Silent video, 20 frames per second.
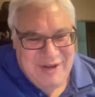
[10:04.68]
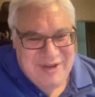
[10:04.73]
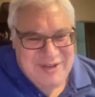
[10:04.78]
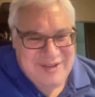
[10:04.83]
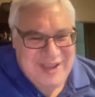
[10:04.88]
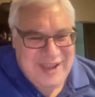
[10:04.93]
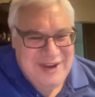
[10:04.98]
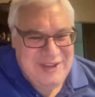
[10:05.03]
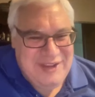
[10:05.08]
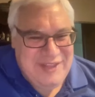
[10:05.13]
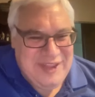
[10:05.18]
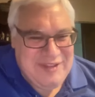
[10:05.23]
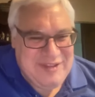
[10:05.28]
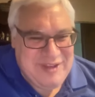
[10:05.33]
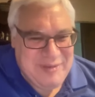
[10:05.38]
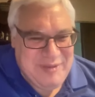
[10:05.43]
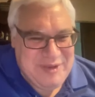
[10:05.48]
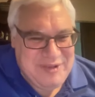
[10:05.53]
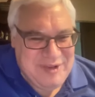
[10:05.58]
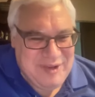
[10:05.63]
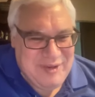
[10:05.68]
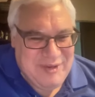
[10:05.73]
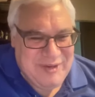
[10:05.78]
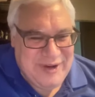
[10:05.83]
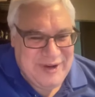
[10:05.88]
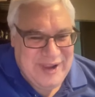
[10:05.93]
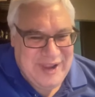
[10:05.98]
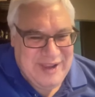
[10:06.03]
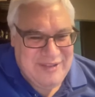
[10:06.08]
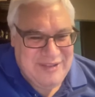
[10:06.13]
excited do you think some of these older
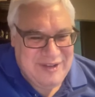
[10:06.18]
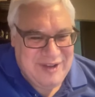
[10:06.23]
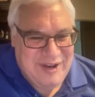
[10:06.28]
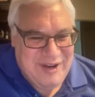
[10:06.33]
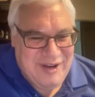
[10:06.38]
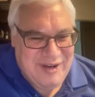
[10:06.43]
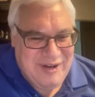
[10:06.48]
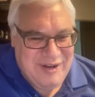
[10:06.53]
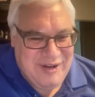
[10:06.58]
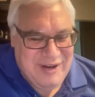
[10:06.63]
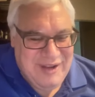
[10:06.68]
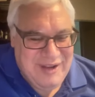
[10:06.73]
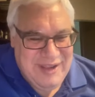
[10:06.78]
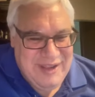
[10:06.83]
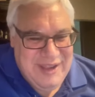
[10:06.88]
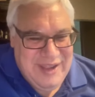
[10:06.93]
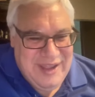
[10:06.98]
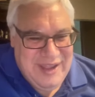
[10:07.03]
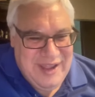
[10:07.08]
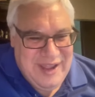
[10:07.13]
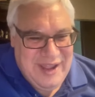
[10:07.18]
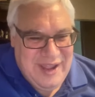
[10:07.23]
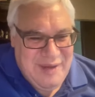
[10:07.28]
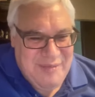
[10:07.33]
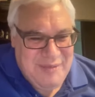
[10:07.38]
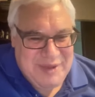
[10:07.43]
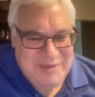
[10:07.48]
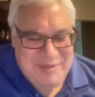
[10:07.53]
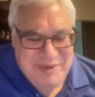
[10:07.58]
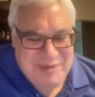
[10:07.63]
guys are,
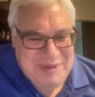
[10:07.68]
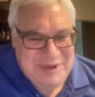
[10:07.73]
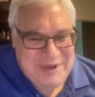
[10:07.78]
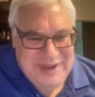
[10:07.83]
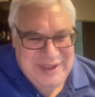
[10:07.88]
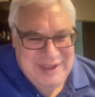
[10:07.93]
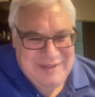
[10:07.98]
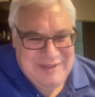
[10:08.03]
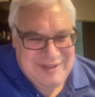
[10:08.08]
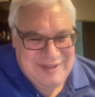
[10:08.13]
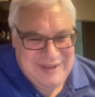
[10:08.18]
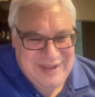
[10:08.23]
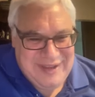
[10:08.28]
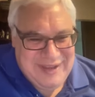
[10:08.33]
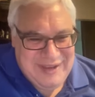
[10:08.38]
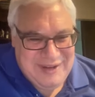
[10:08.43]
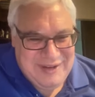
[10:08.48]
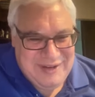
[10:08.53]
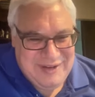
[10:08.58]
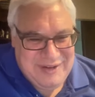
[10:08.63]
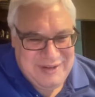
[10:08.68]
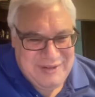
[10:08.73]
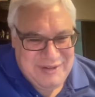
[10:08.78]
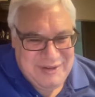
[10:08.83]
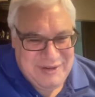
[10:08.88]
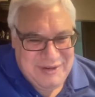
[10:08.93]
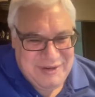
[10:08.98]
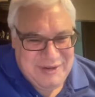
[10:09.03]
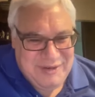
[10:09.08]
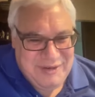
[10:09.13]
like maybe DC
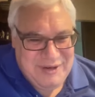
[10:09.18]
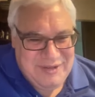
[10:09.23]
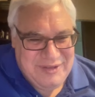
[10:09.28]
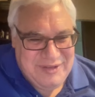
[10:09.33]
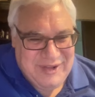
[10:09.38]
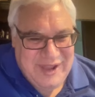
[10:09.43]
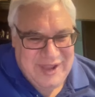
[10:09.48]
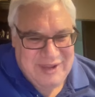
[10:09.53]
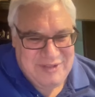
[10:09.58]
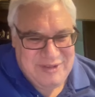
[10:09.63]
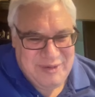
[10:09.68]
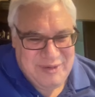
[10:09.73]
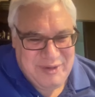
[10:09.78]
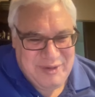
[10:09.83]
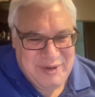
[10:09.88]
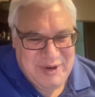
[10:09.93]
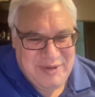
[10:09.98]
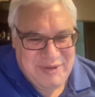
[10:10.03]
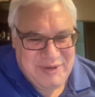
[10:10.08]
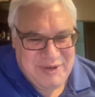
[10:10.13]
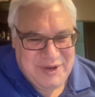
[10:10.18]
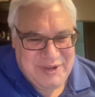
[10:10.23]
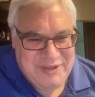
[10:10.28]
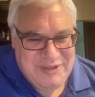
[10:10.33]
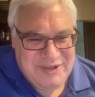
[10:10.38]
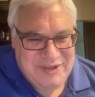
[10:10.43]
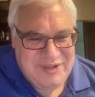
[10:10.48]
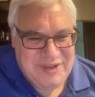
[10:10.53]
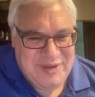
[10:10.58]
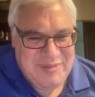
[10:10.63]
or Chris Likes or whoever, because
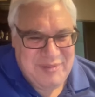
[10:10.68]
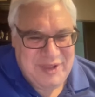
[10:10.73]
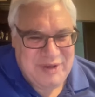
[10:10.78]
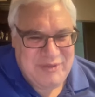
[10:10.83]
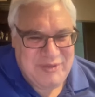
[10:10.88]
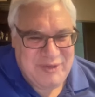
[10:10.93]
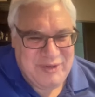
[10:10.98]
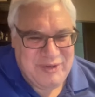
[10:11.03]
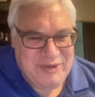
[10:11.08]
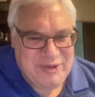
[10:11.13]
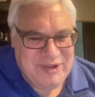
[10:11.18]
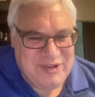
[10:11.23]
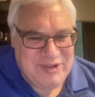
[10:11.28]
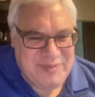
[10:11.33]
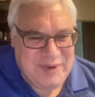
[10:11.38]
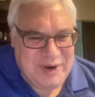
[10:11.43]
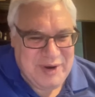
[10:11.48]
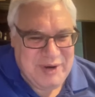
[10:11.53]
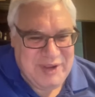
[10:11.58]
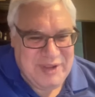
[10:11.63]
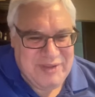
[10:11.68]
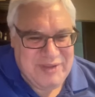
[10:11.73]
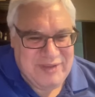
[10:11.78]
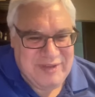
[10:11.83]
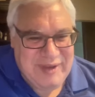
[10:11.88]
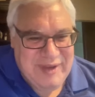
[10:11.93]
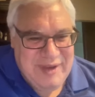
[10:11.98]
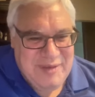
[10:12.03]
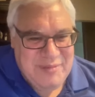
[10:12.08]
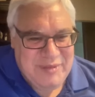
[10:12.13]
this is going to be their first
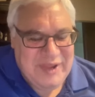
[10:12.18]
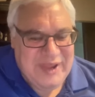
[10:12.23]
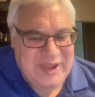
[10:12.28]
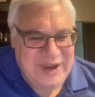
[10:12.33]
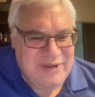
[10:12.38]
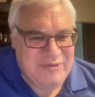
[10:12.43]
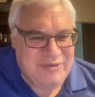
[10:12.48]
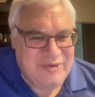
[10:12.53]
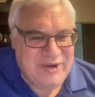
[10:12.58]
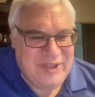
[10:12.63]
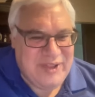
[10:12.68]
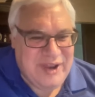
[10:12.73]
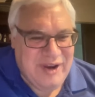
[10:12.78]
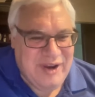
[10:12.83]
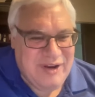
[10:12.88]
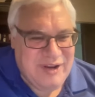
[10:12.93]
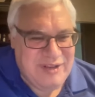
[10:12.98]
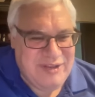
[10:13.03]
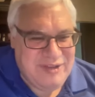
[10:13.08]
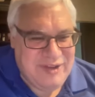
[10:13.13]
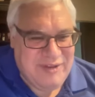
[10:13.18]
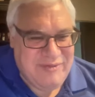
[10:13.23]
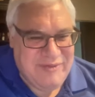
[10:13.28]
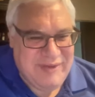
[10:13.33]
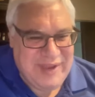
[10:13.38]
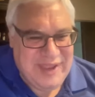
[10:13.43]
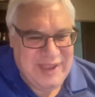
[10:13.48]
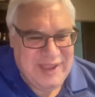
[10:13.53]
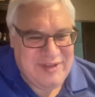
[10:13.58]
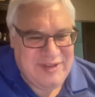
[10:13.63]
experience playing in front of the Arkansas
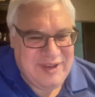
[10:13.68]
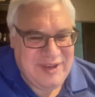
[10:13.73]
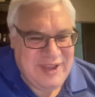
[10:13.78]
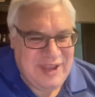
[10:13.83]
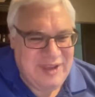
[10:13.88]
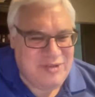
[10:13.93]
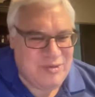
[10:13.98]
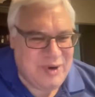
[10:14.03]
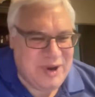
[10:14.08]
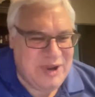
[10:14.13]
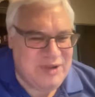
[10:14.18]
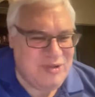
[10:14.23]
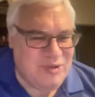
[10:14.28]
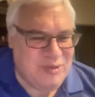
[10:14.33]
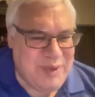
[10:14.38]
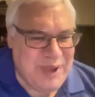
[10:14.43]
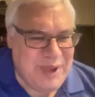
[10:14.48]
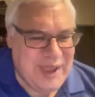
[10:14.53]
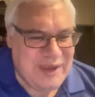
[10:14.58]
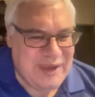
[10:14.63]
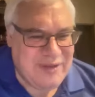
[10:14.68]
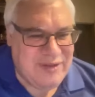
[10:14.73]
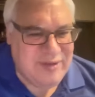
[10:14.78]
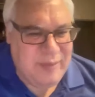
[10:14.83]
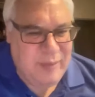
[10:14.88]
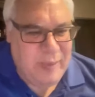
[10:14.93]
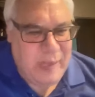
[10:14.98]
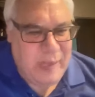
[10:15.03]
fans as Razorbacks?